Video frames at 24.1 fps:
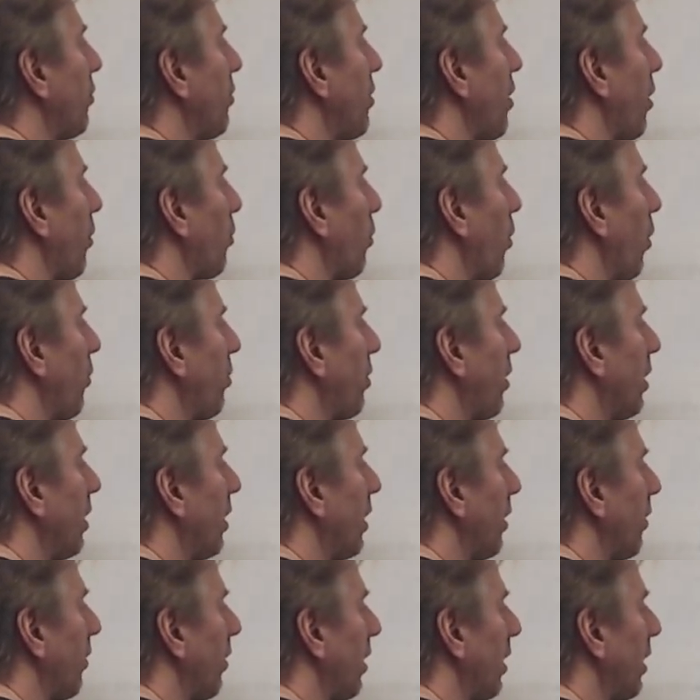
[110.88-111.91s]
that wrote the
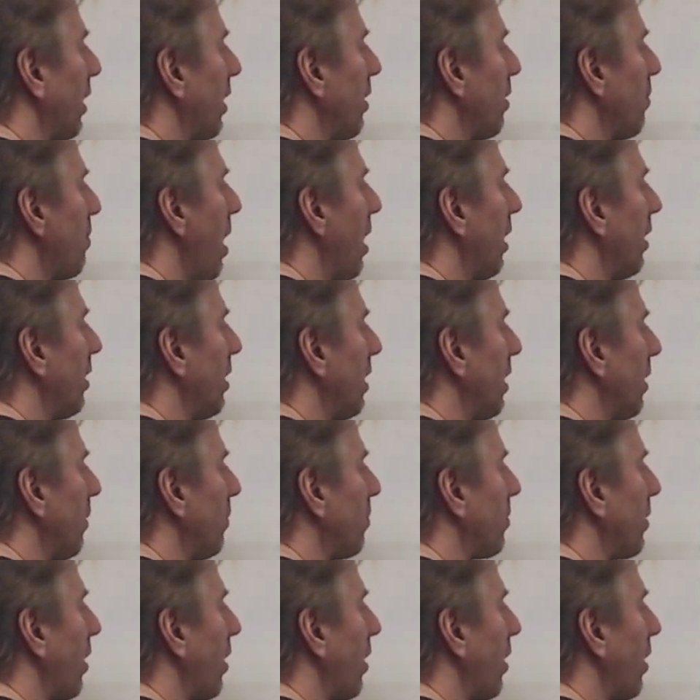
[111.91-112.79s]
lyric and the melody,